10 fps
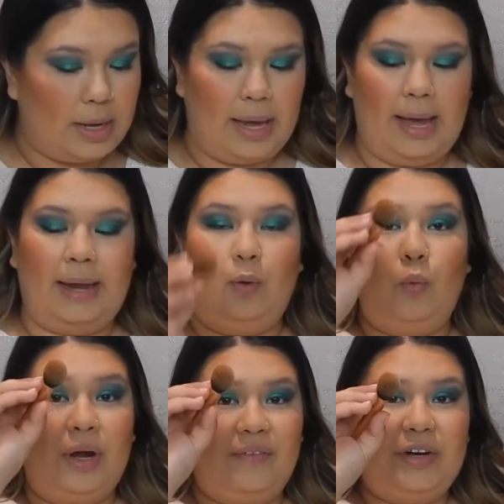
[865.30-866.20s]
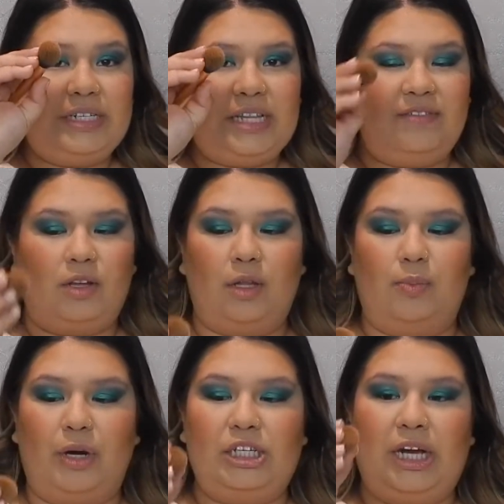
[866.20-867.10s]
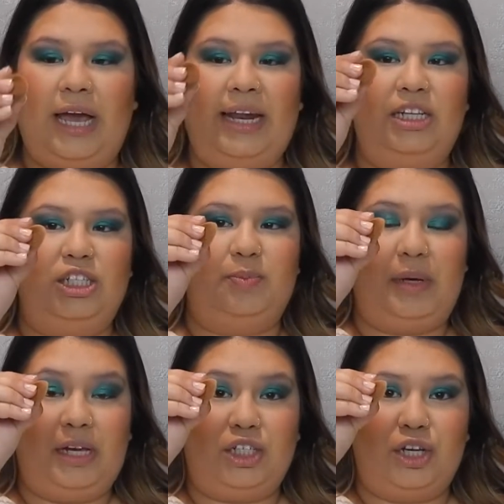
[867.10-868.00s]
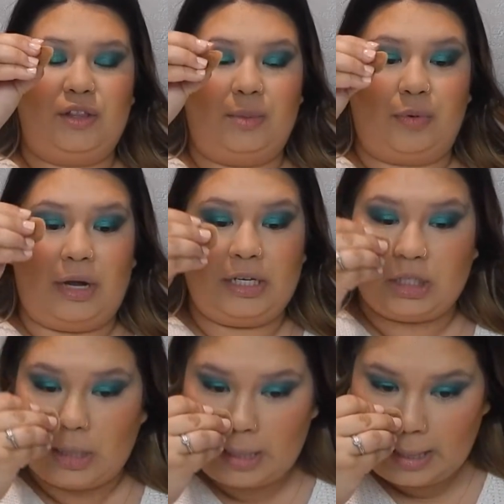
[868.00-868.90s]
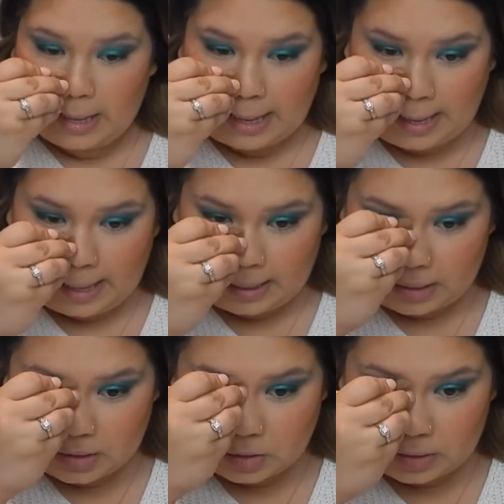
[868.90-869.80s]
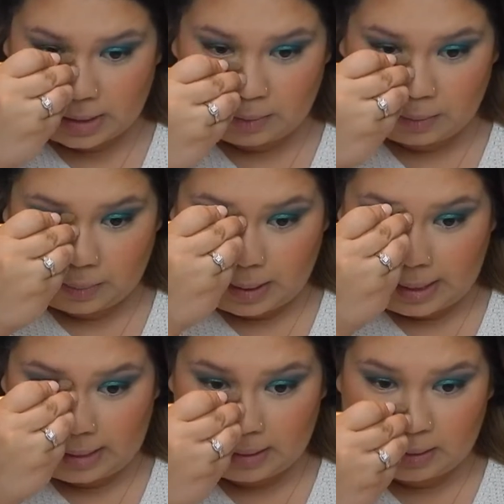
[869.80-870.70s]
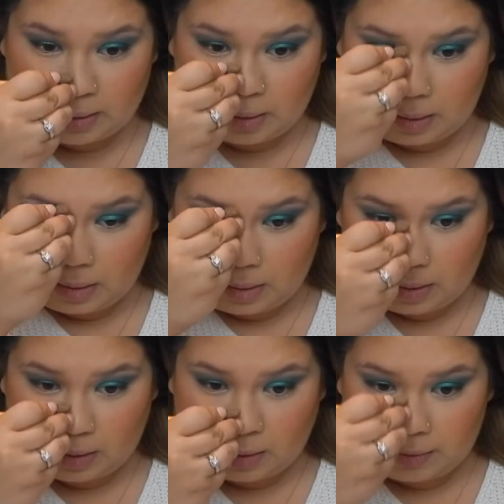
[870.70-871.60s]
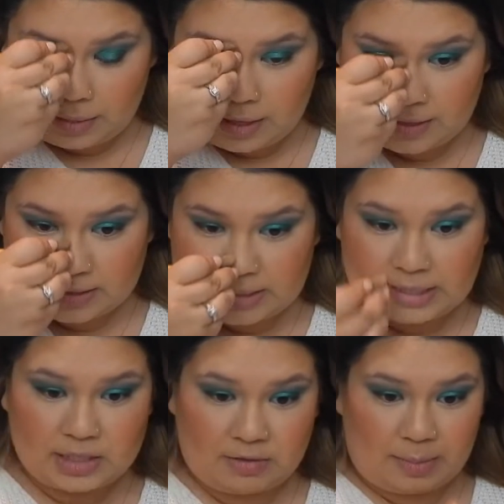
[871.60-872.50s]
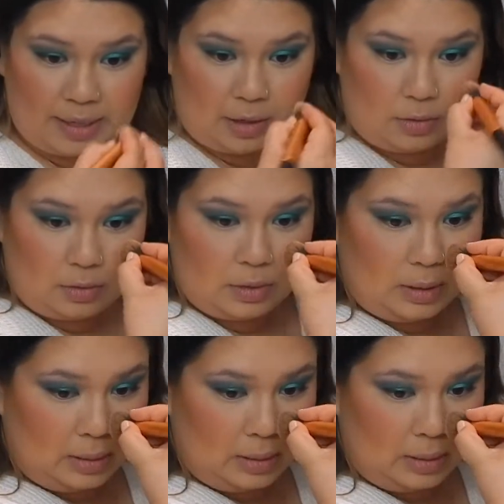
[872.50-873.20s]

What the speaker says: And whatever is left on the brush, I kind of just pinch the brush and do that right on the sides of my nose.